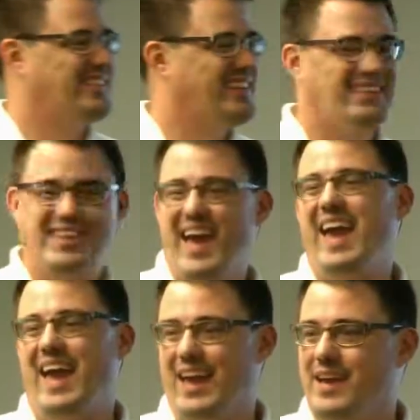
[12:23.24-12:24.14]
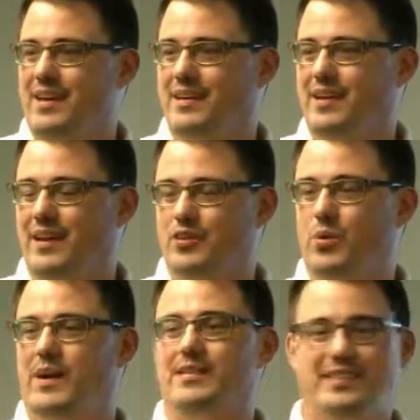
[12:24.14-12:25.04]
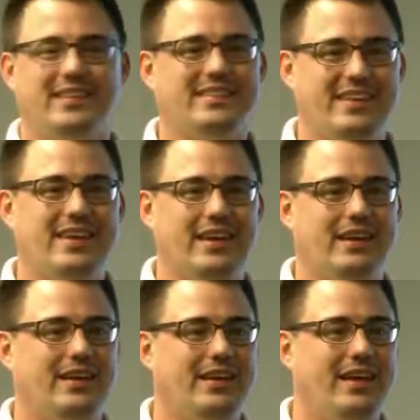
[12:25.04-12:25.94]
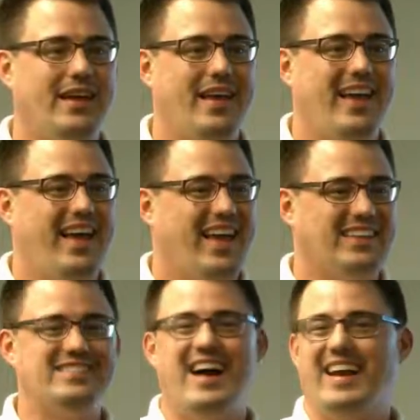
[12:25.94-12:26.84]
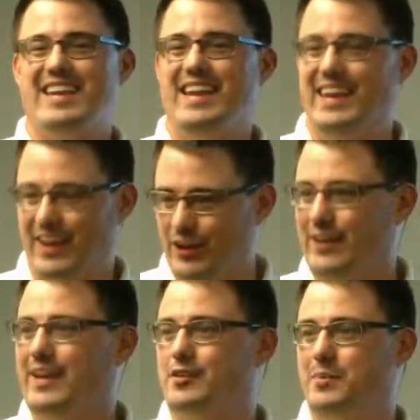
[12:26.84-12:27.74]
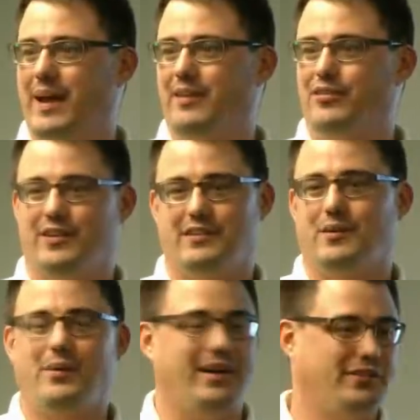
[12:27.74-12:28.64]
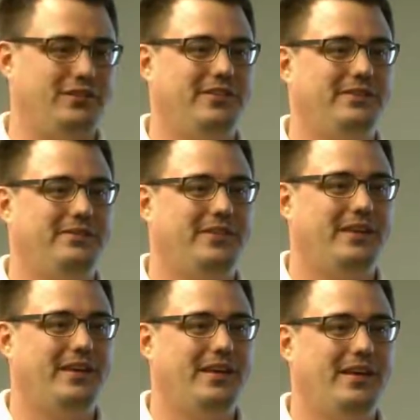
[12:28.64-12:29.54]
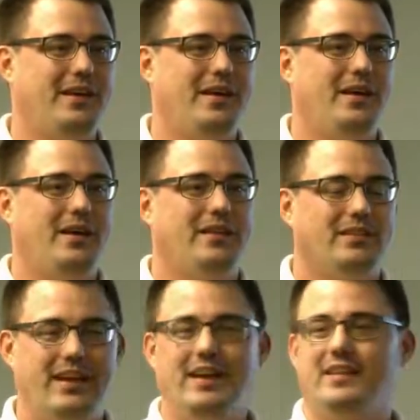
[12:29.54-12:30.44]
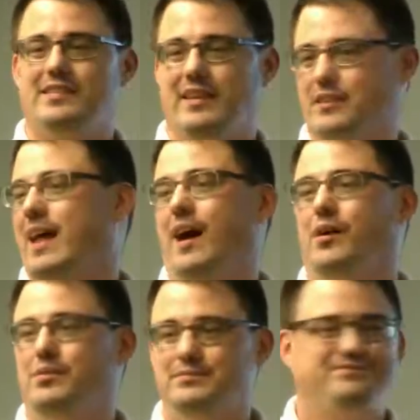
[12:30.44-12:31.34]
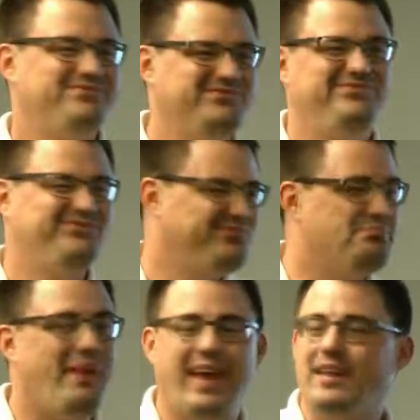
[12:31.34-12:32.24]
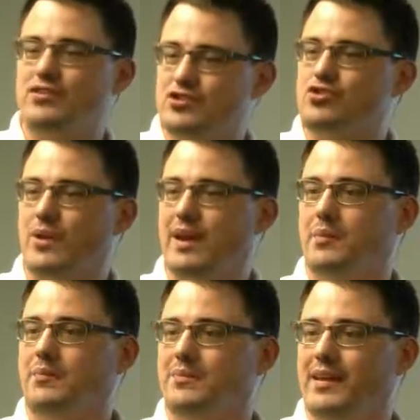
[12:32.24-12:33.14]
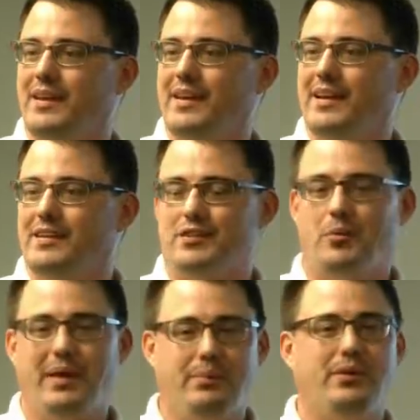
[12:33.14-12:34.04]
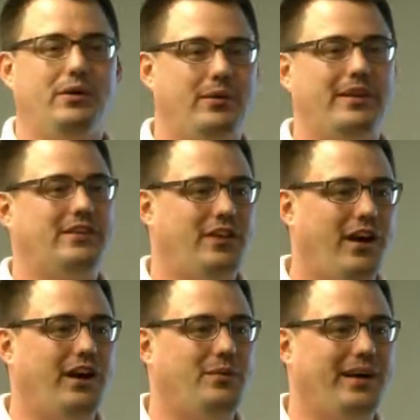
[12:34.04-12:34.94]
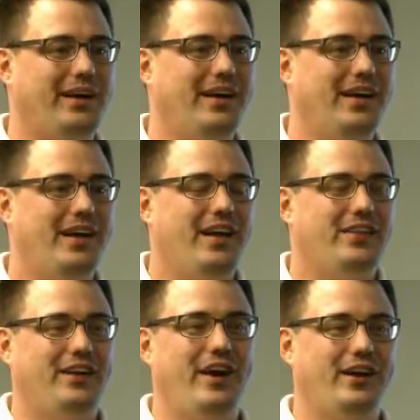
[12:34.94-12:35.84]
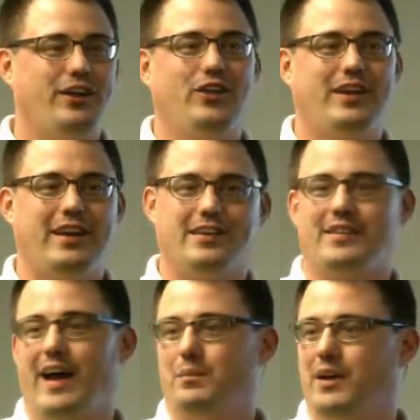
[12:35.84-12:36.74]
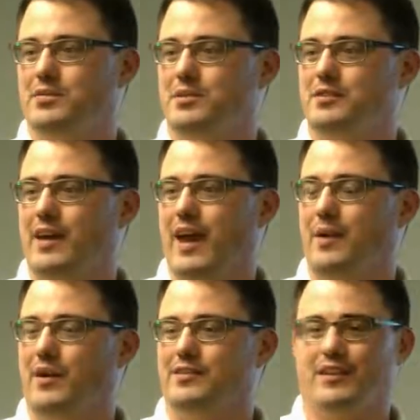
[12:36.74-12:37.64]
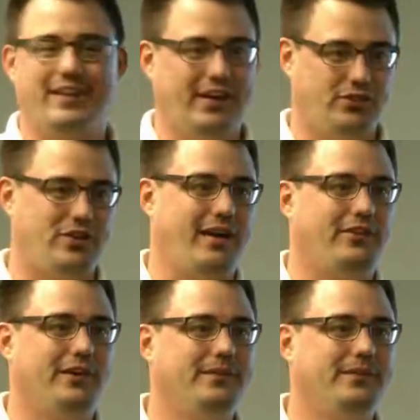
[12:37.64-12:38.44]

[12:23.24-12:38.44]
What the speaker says: today, in 2016, it's not nearly as painful as it was. Linux is now mainstream, so people who release hardware, they're not going to look at you sideways when you say, hey, where's the Linux driver?